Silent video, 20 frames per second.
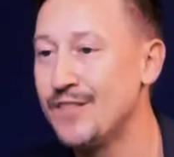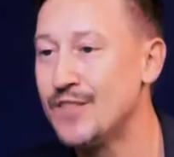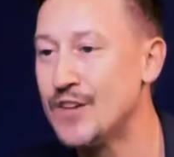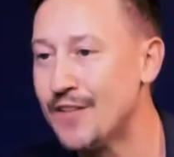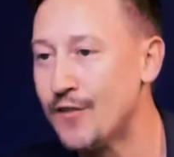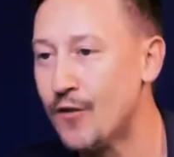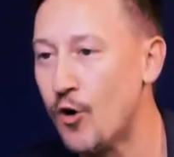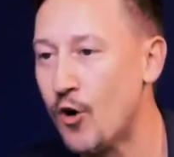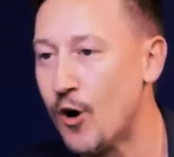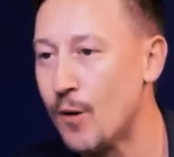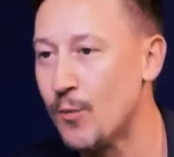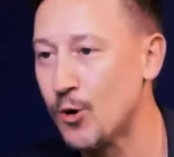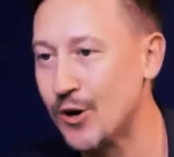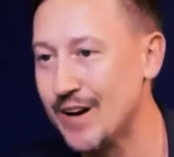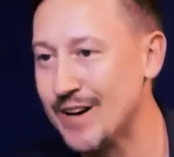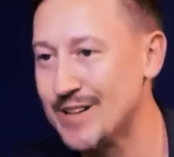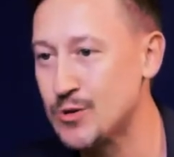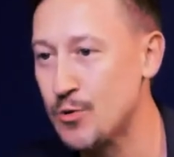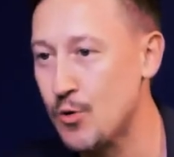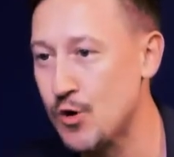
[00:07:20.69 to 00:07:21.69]
if you have a horrible
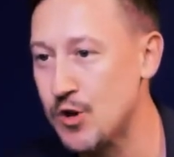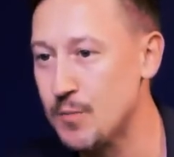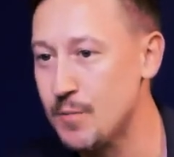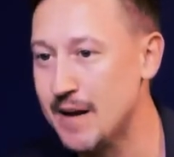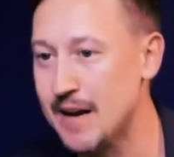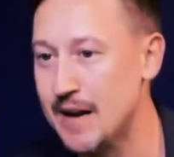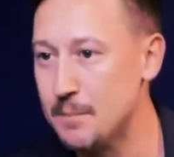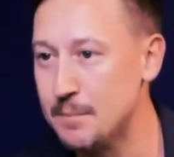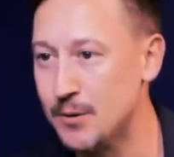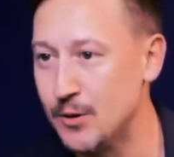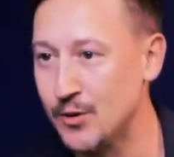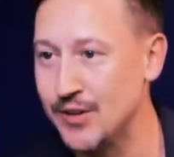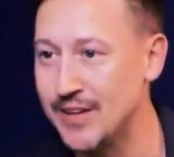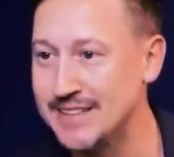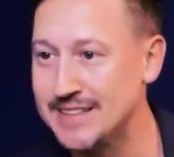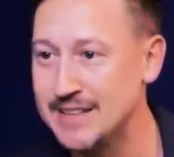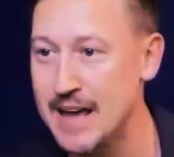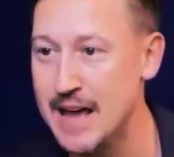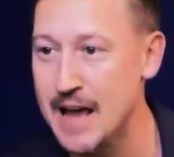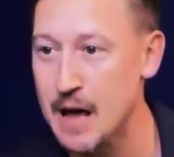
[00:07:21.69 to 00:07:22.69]
credit score, you may not be able to
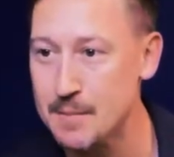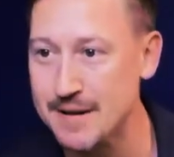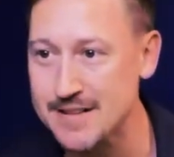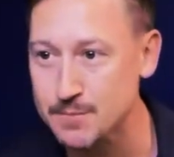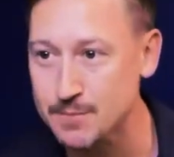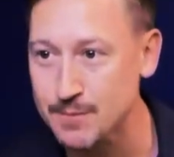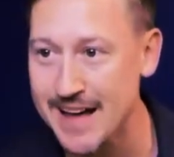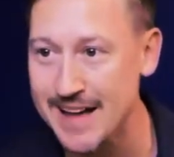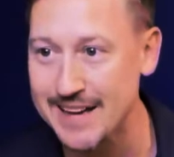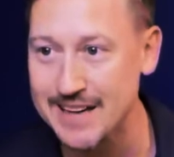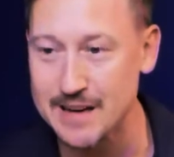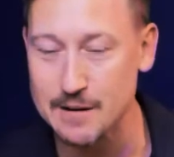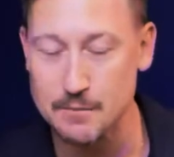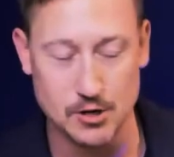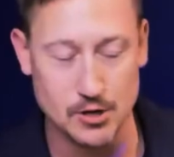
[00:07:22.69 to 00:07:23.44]
get the Amex Platinum,